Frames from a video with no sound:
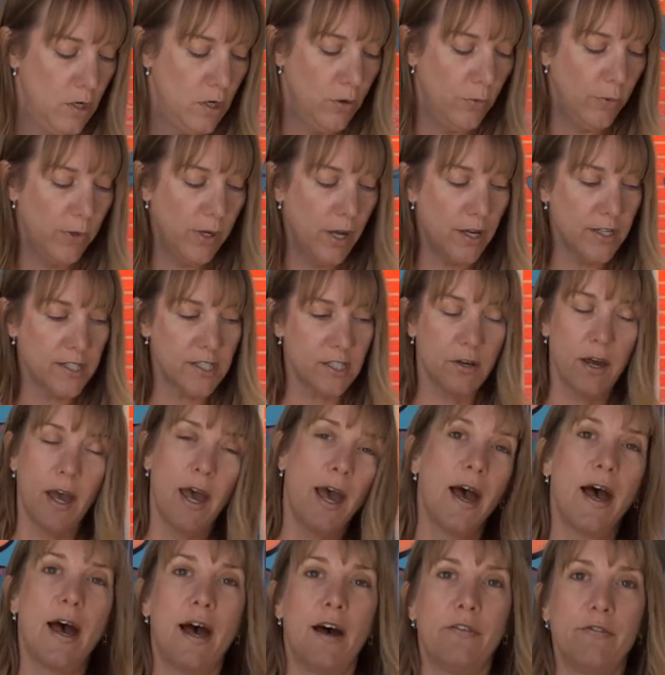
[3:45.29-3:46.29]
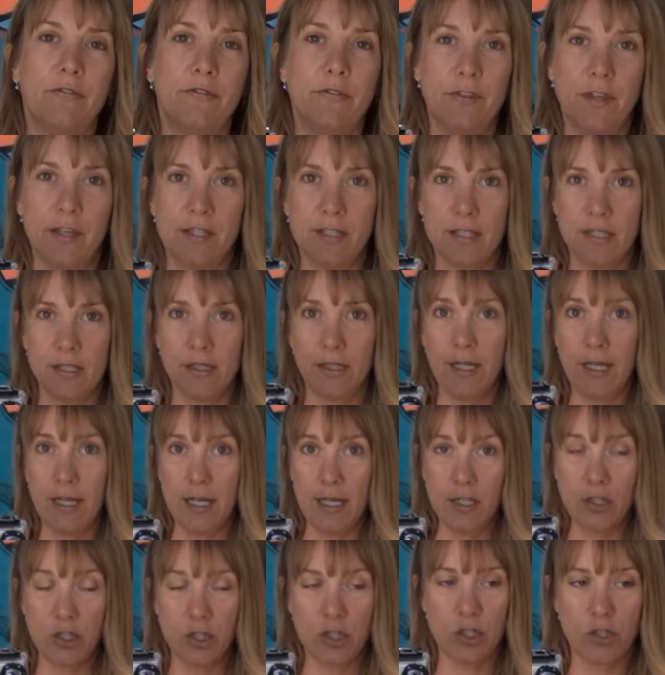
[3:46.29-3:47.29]
We also have this
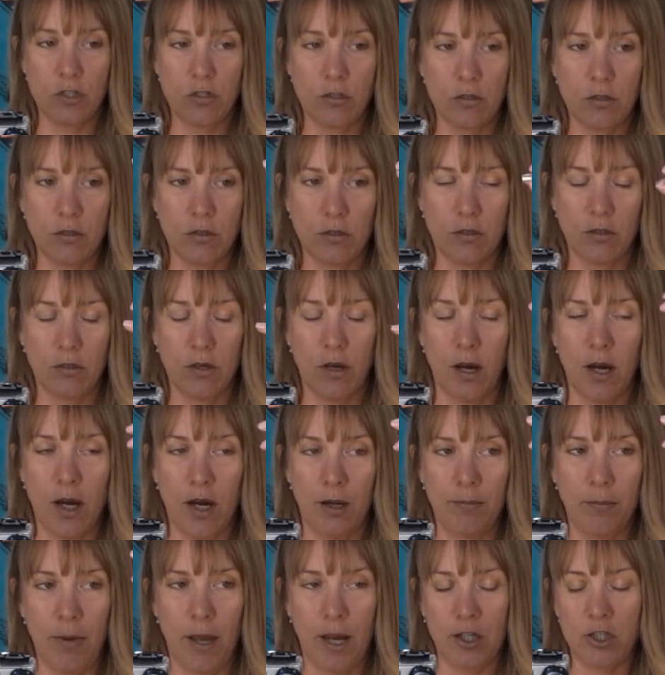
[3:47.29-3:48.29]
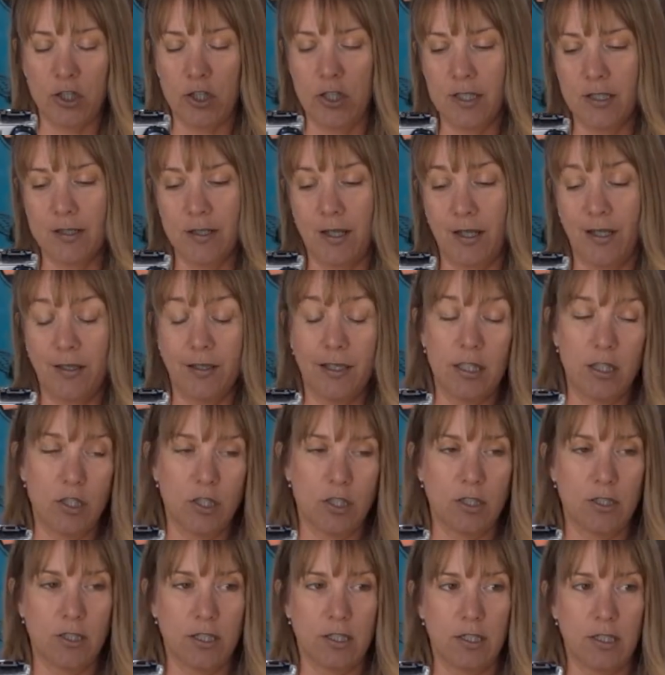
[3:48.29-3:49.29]
leash. Actually, it's not a
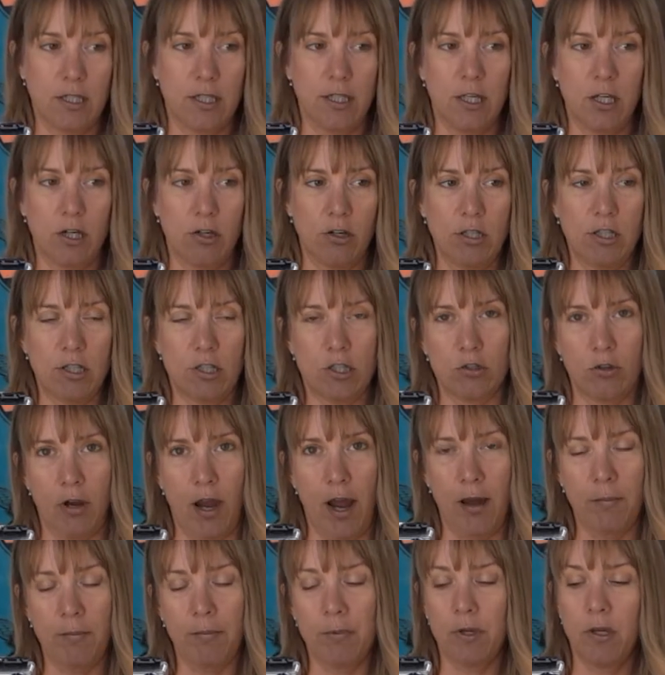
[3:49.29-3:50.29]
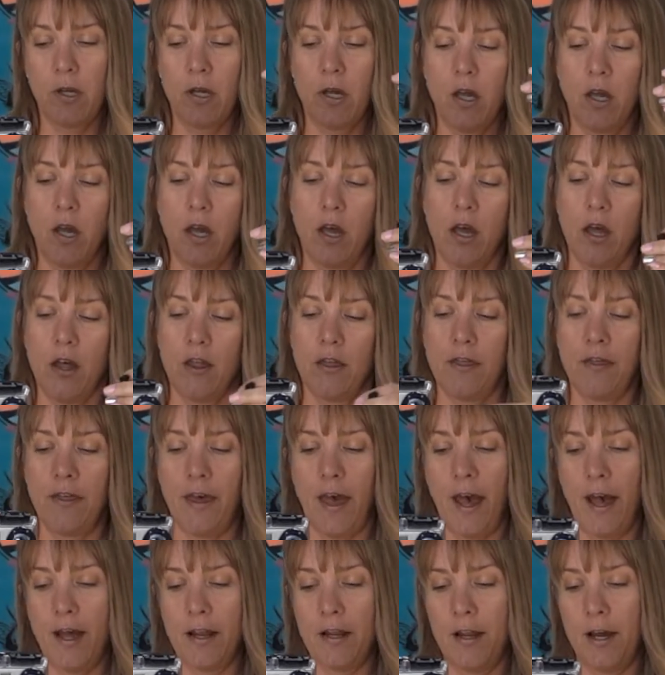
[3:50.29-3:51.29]
leash, it's a securing strap
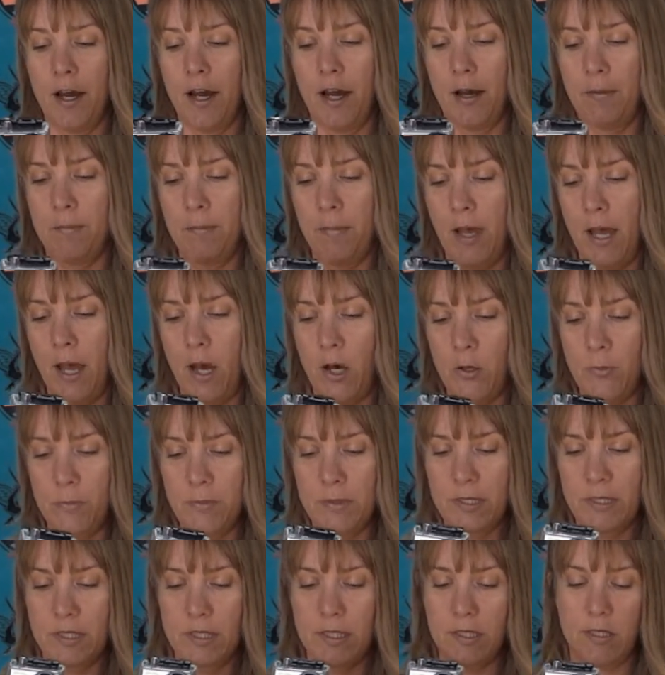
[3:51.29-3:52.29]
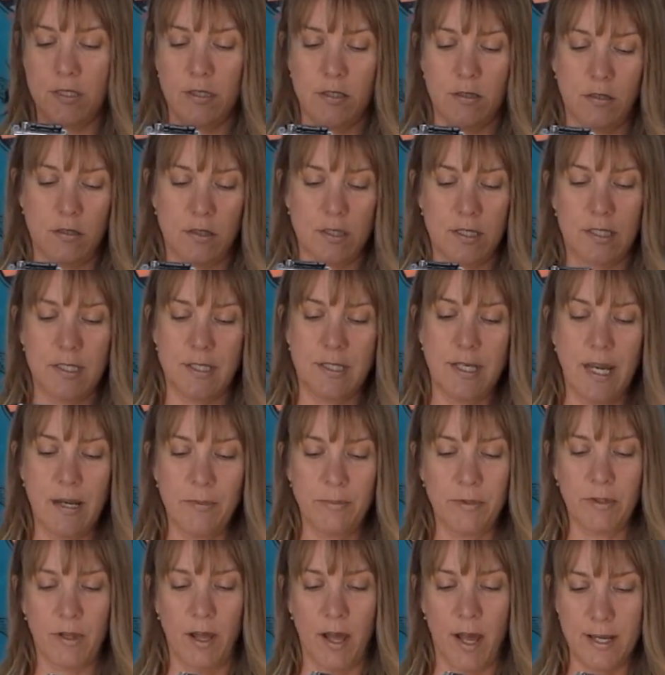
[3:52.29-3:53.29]
that helps
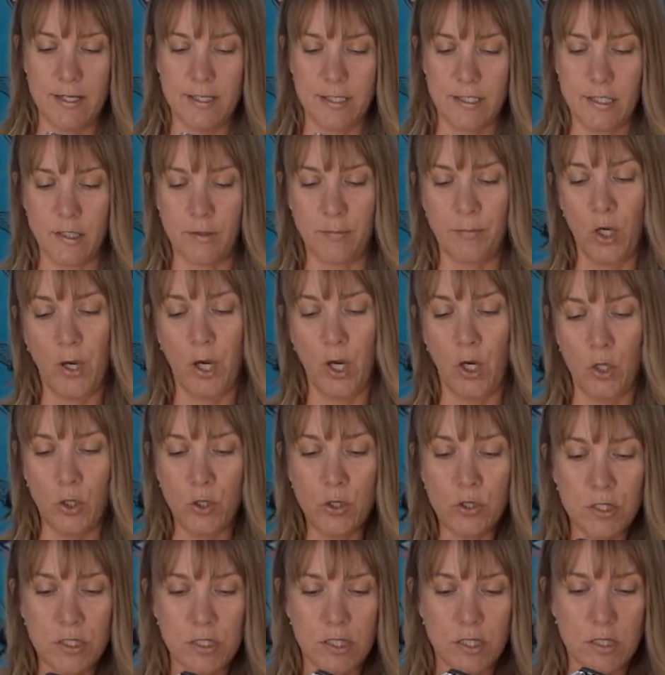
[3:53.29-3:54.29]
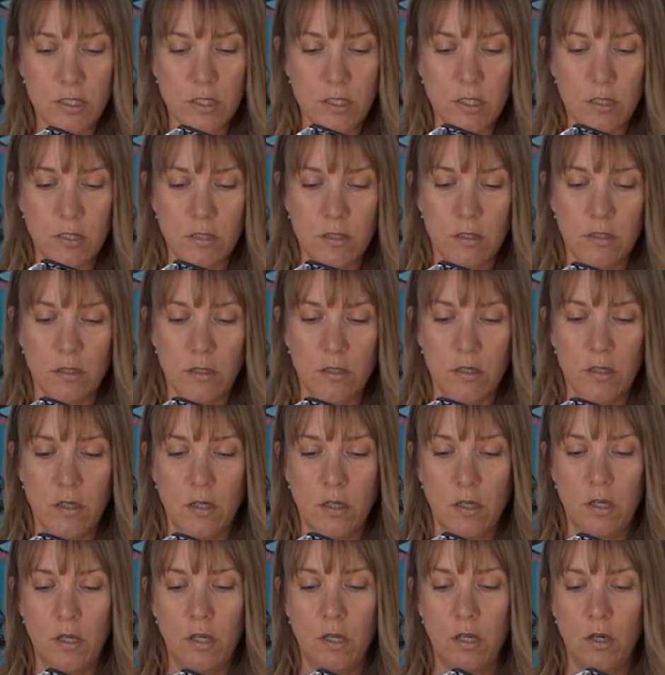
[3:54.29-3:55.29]
stabilize the post
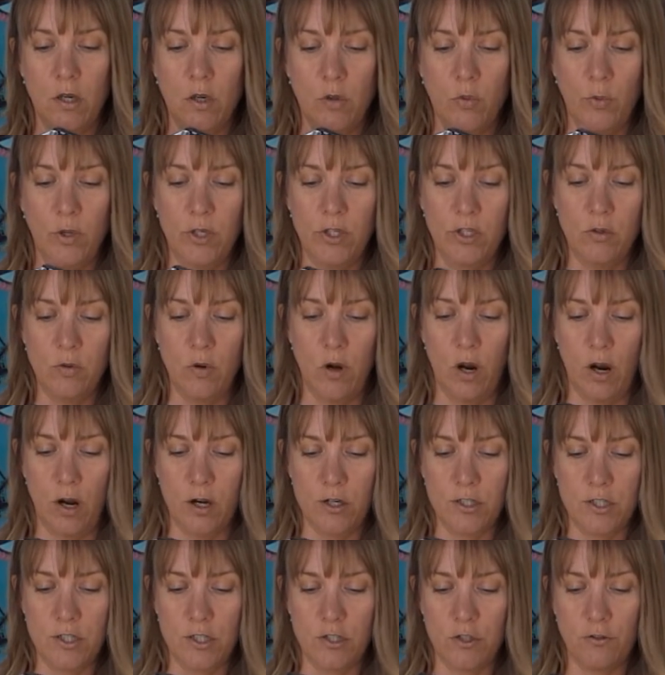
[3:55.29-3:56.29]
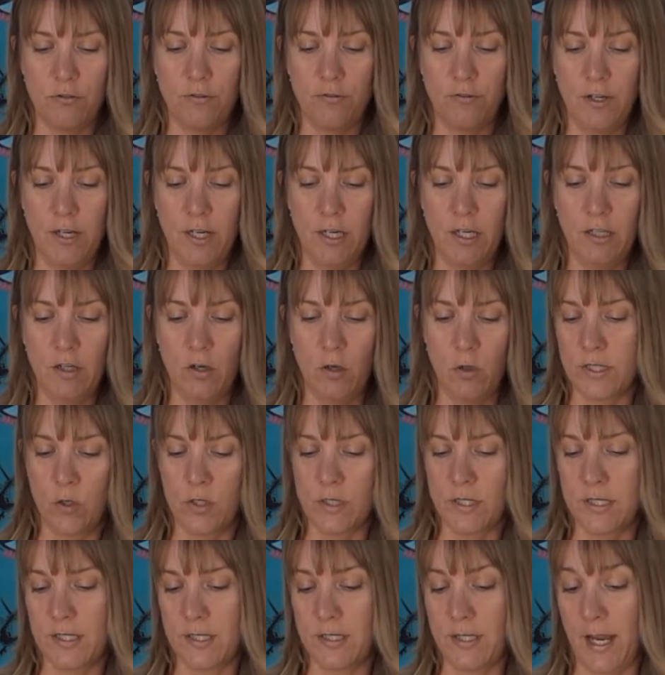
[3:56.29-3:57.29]
when you are surfing
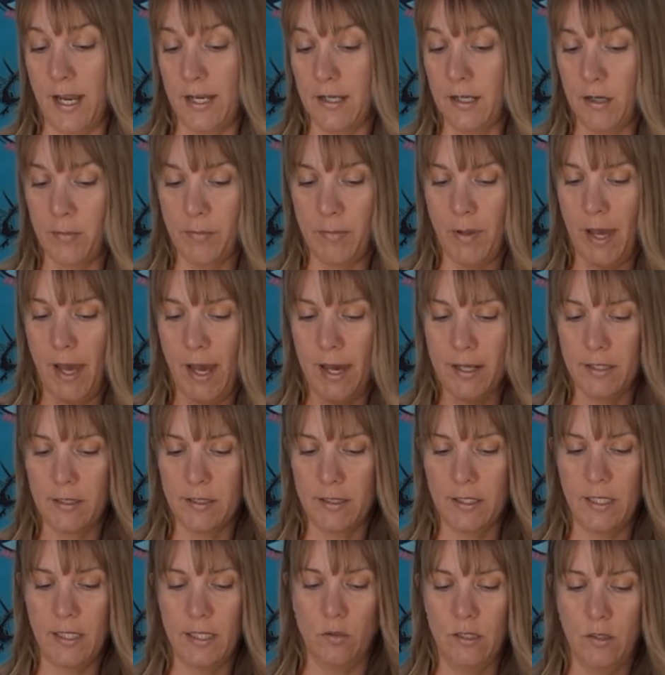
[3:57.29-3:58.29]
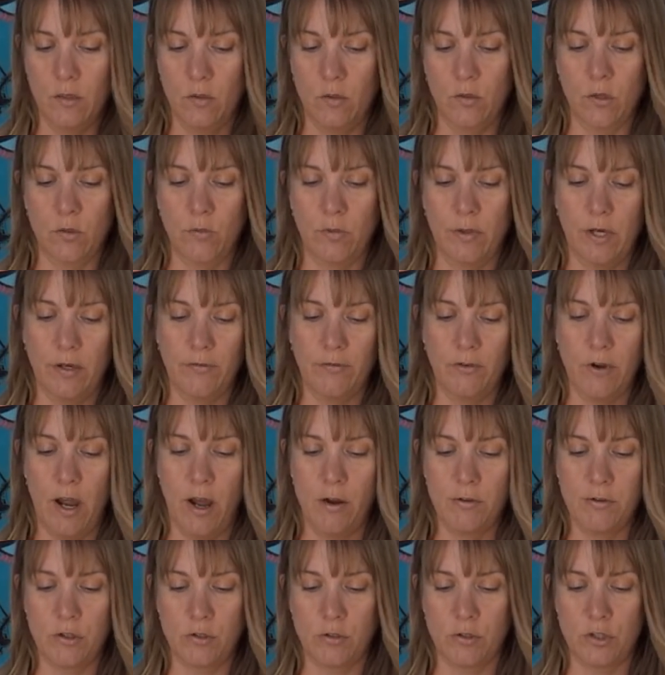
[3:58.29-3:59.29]
or stand-up paddling or whatever
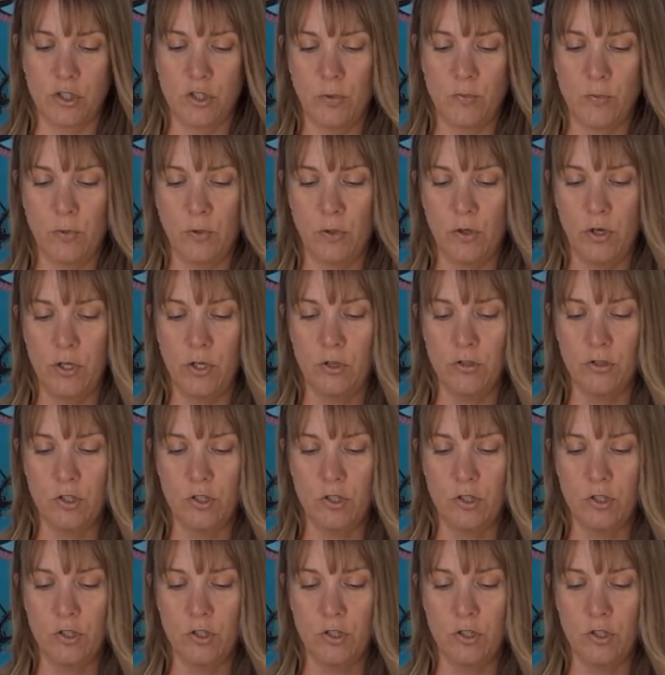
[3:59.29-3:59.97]
outdoor sport you're